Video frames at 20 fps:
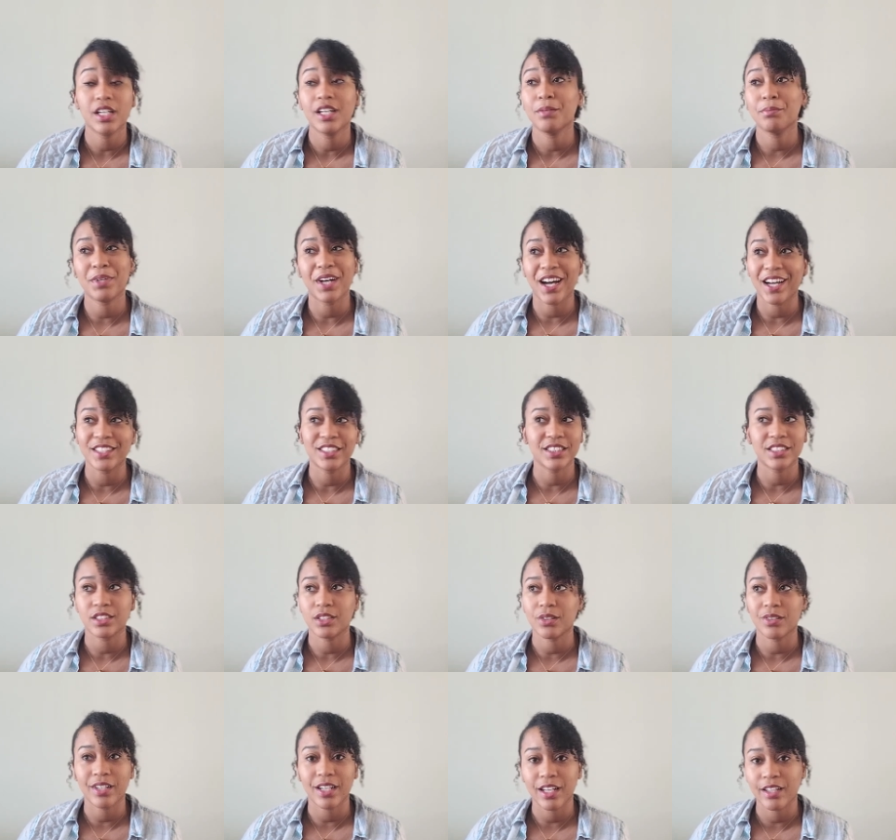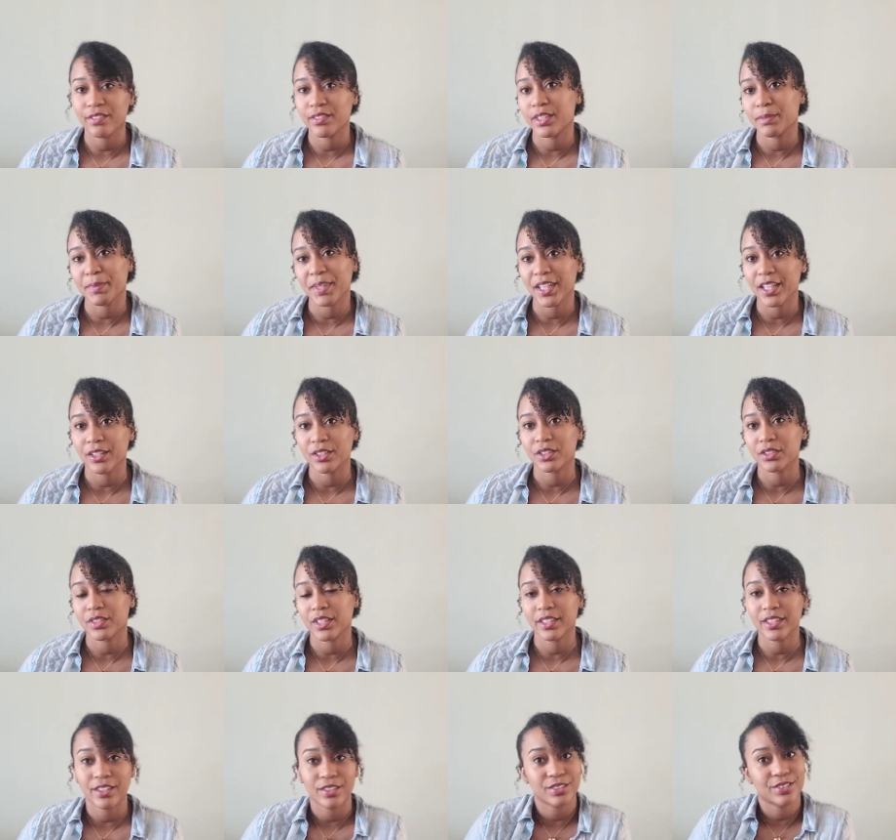but I just don't have in my house
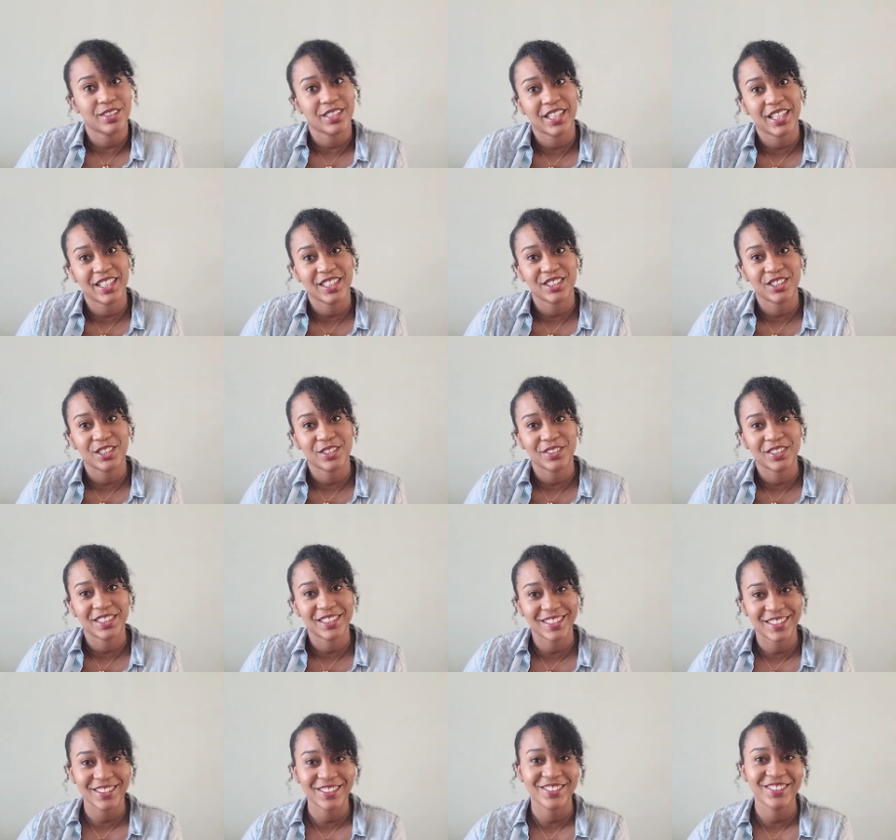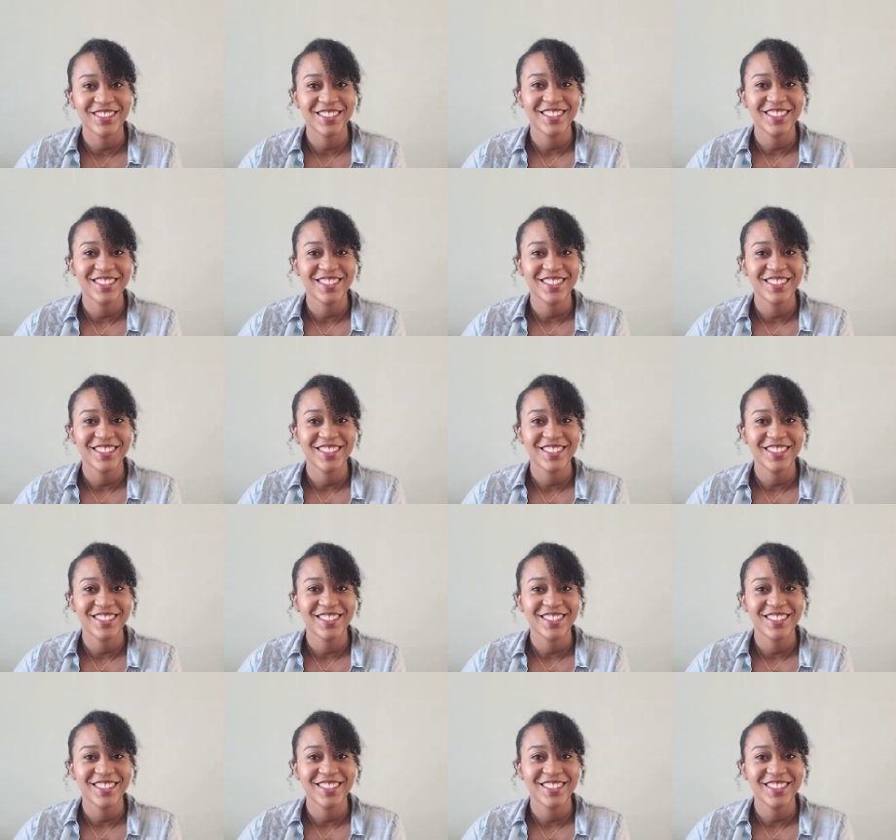right now, so I can't show it to you.